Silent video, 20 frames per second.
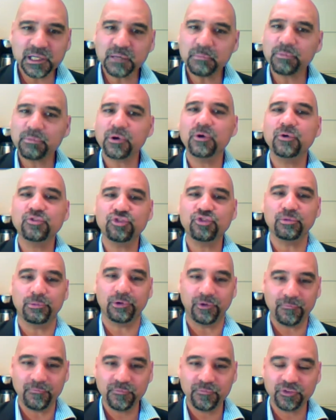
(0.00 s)
and they
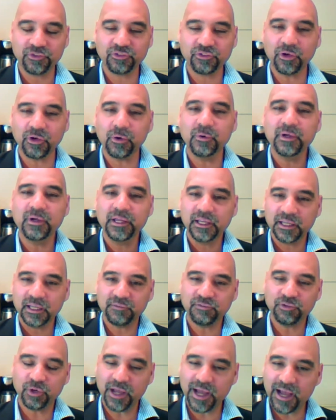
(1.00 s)
need to be
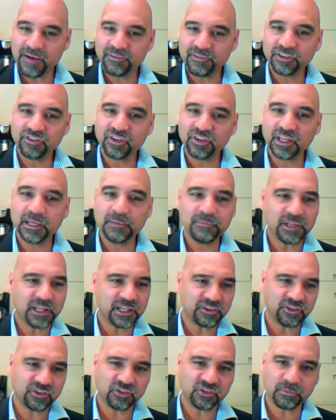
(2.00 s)
approachable. So
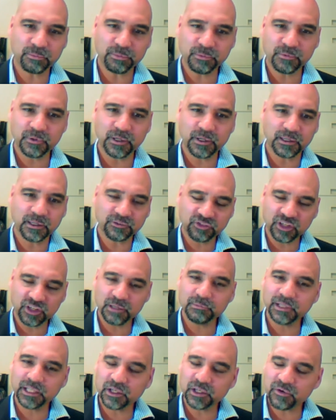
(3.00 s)
if you have a team
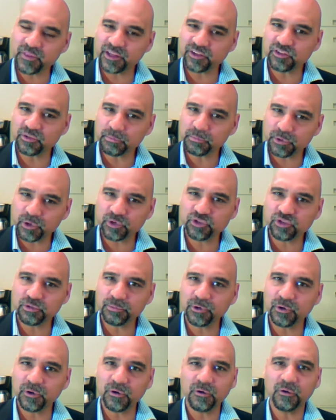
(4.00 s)
that is a, a
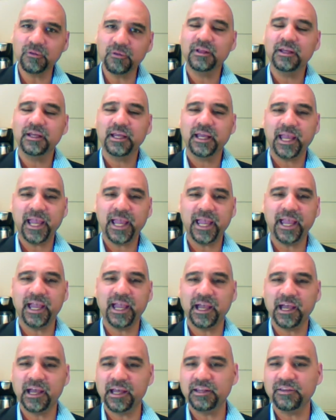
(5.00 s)
team leader that's
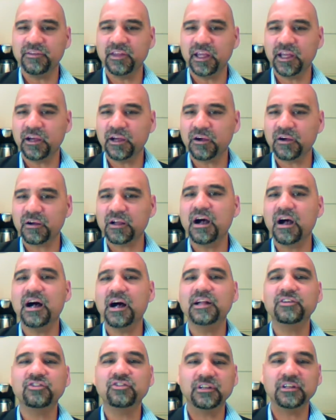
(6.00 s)
approachable
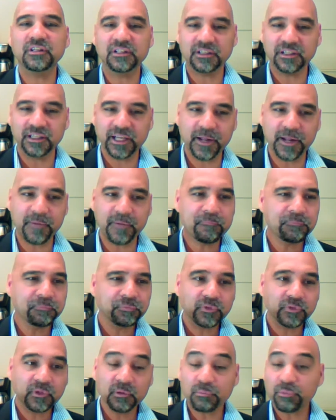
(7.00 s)
and they are
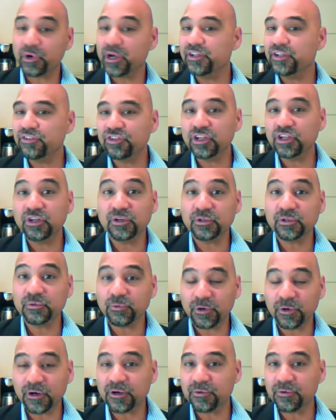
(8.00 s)
constantly
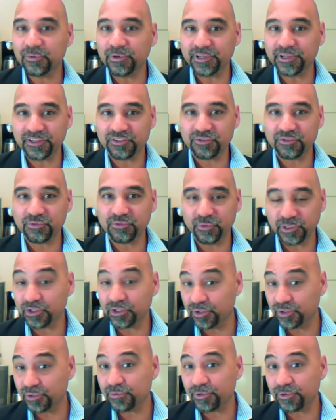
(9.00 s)
praising good
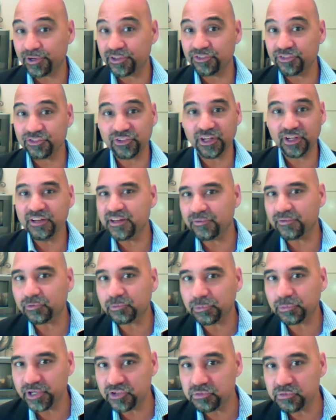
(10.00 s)
work when it's when
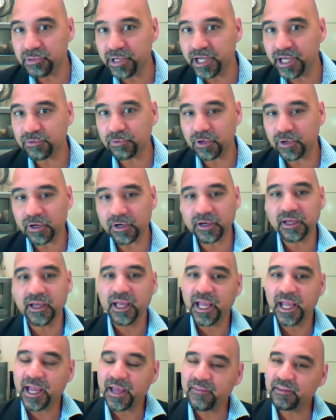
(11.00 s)
good work is done, never
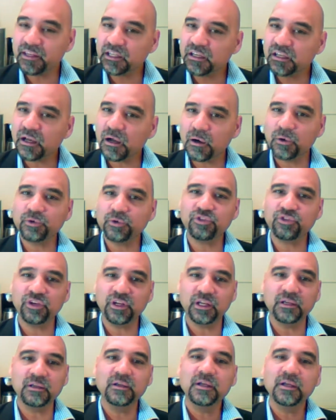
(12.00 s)
praise bad work,
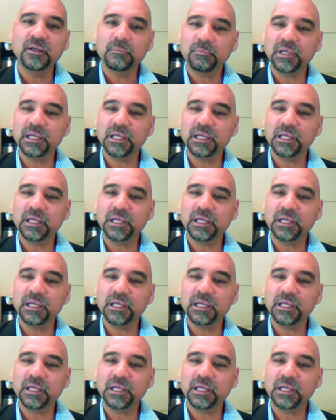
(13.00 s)
and then